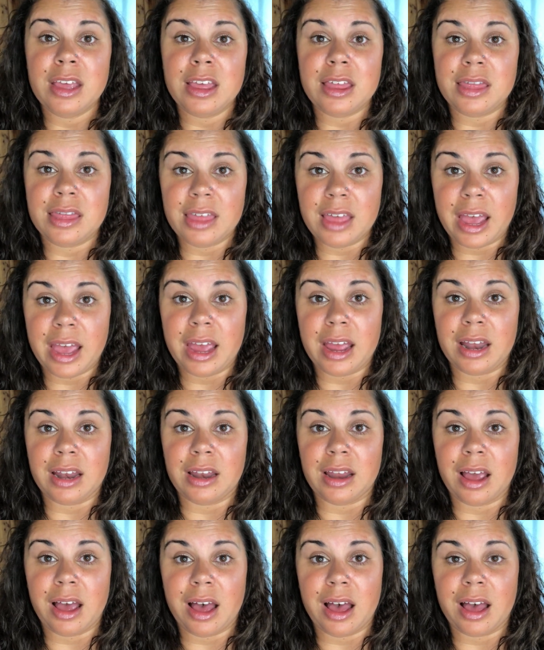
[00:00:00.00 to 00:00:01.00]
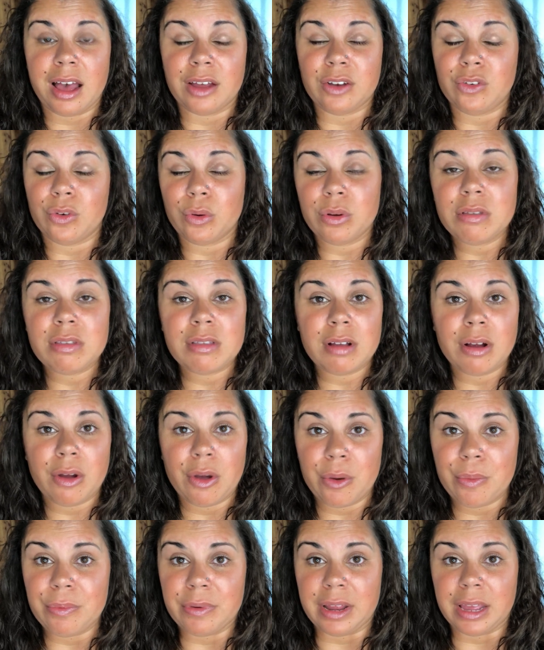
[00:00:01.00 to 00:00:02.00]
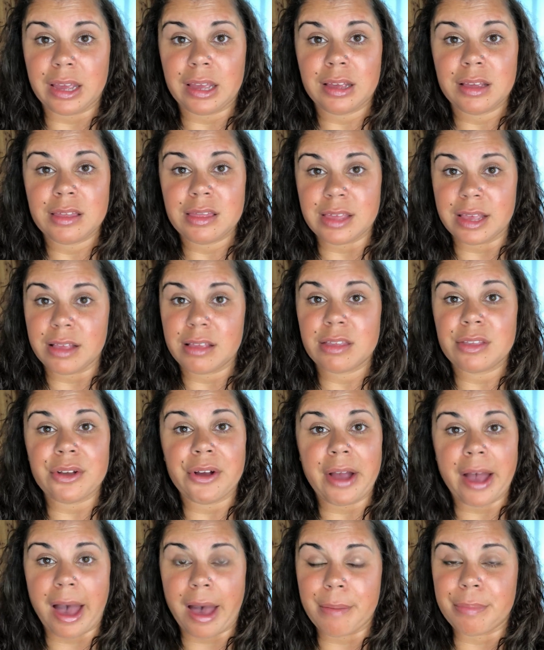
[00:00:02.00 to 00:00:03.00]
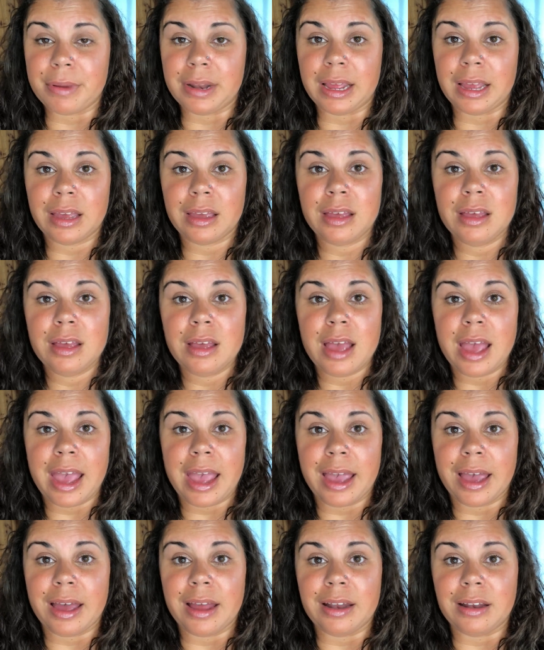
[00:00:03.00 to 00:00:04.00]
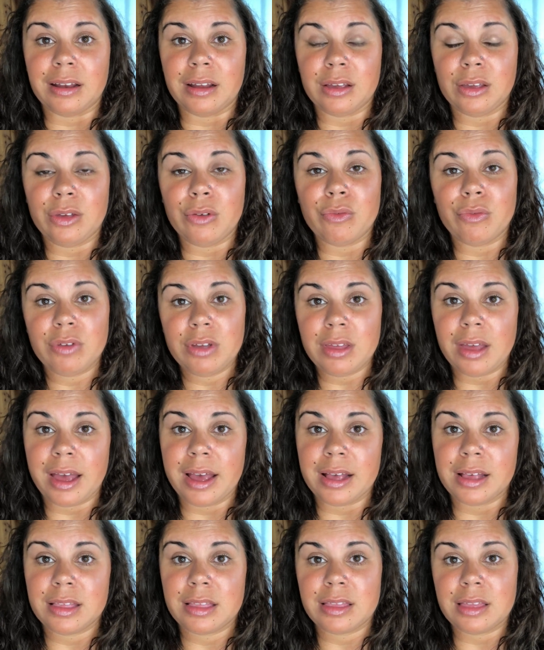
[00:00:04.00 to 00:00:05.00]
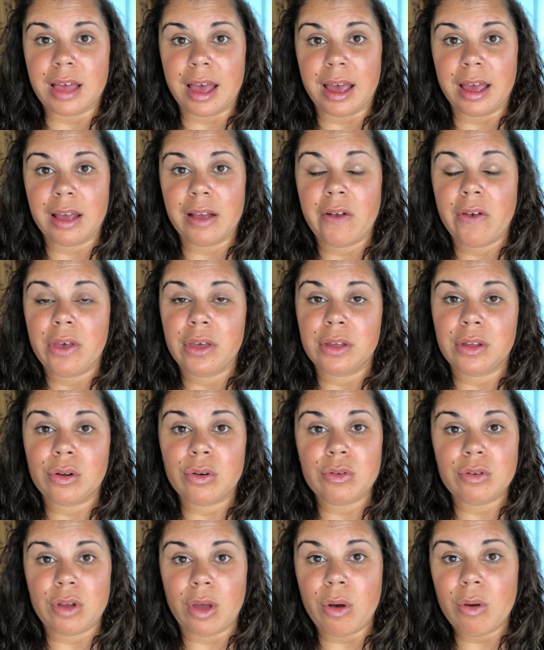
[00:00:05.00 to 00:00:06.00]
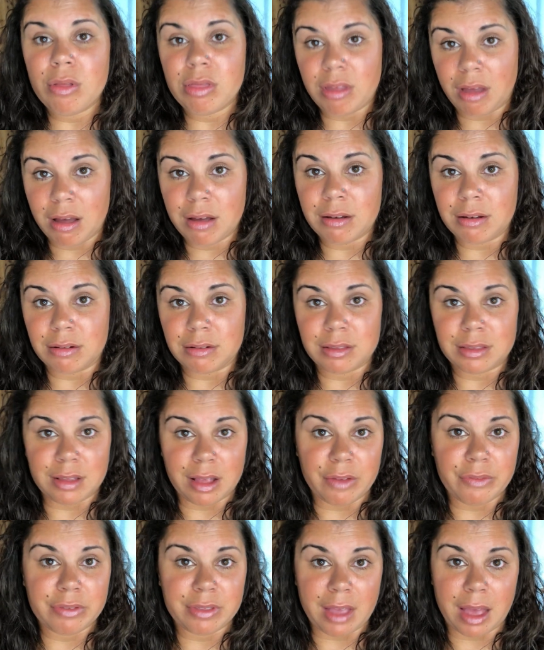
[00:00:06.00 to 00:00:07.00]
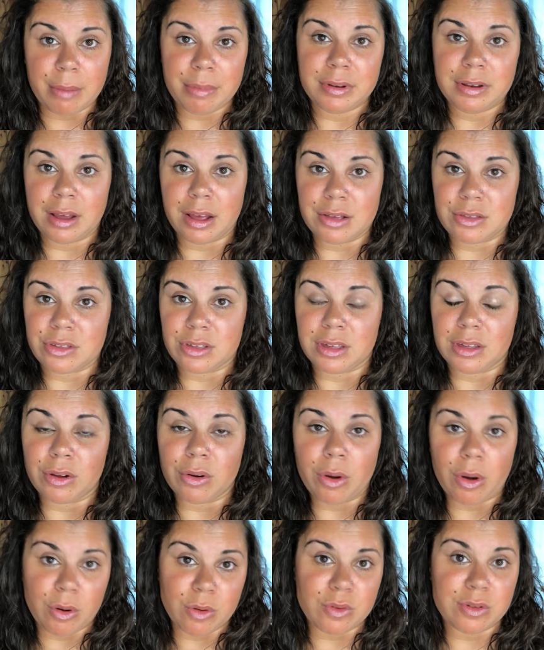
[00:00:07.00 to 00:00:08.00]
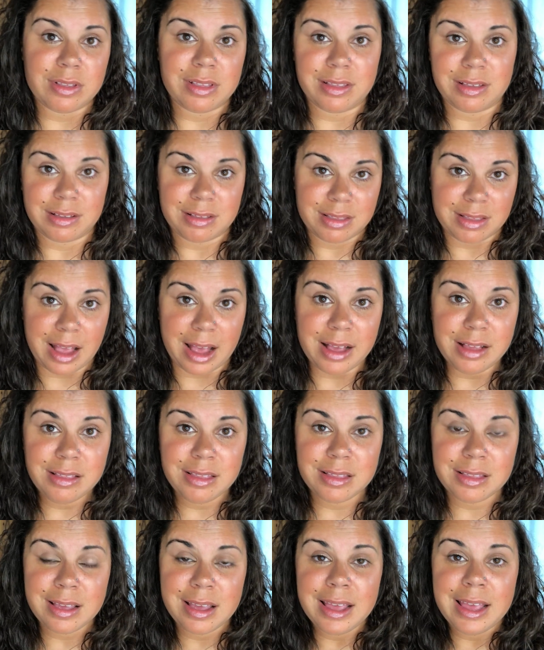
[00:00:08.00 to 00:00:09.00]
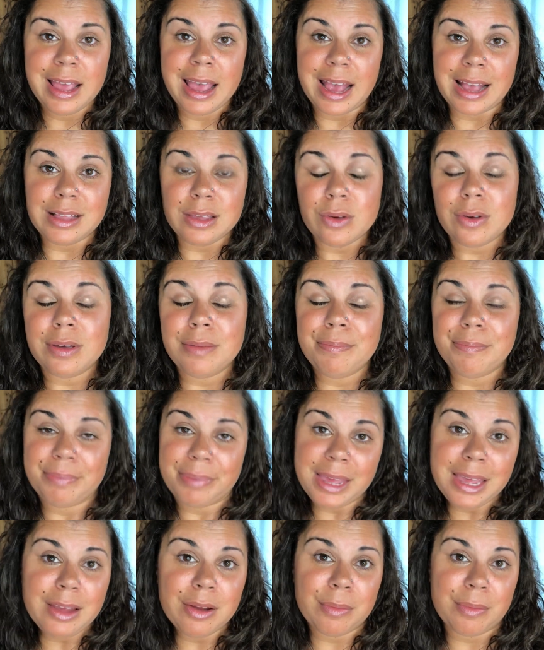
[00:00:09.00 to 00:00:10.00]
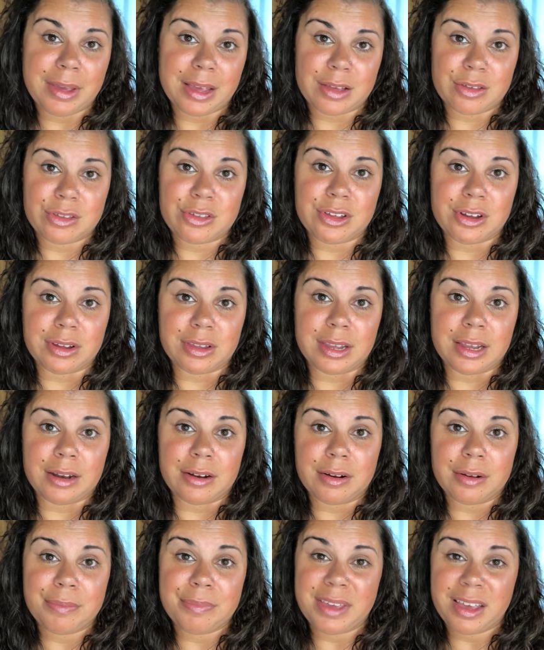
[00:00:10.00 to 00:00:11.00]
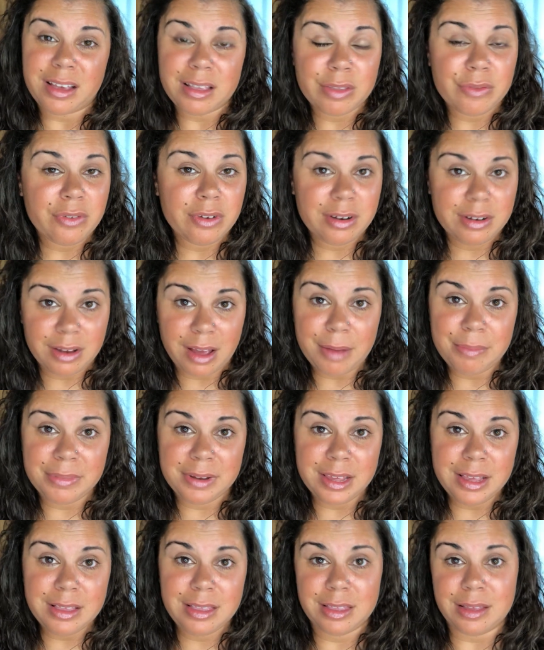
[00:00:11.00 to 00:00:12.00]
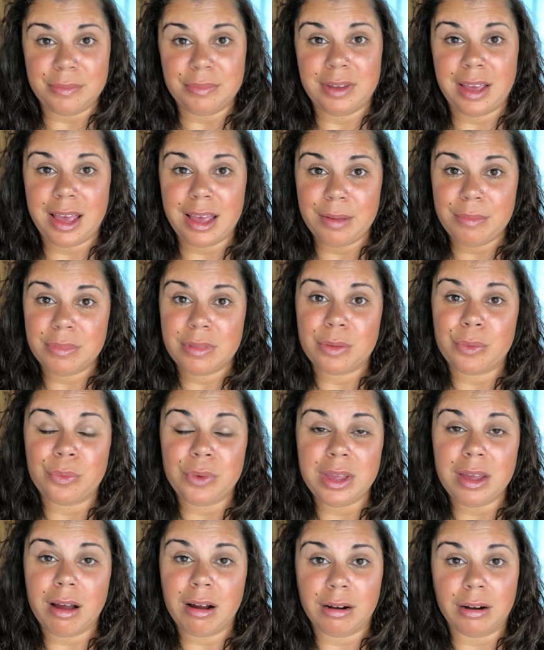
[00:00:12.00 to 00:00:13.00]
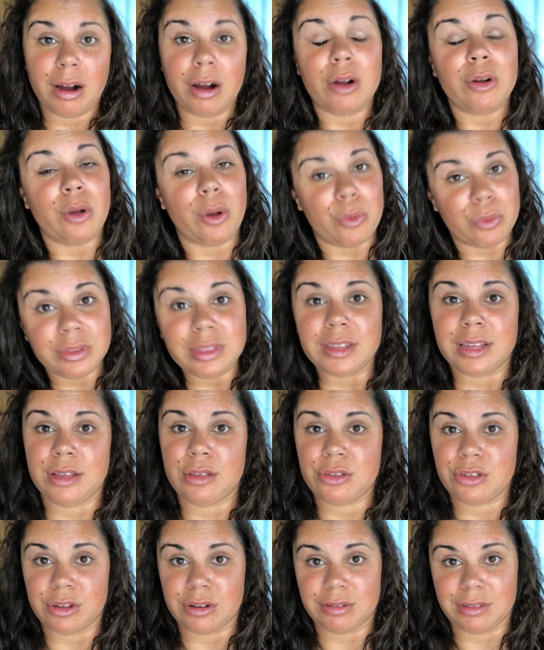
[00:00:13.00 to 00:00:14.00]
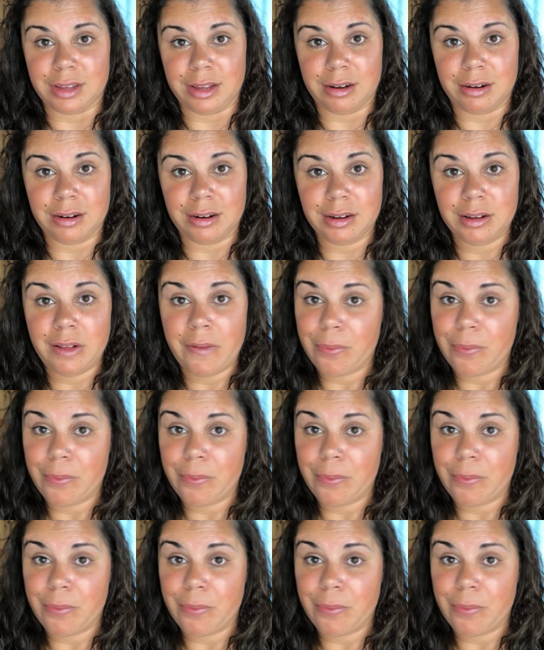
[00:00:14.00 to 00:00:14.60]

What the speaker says: then doors start opening, things start happening, and you realize that you're no longer self-sabotaging your own success, and you can be your biggest cheerleader, because for adoptees, sometimes we are our only cheerleader.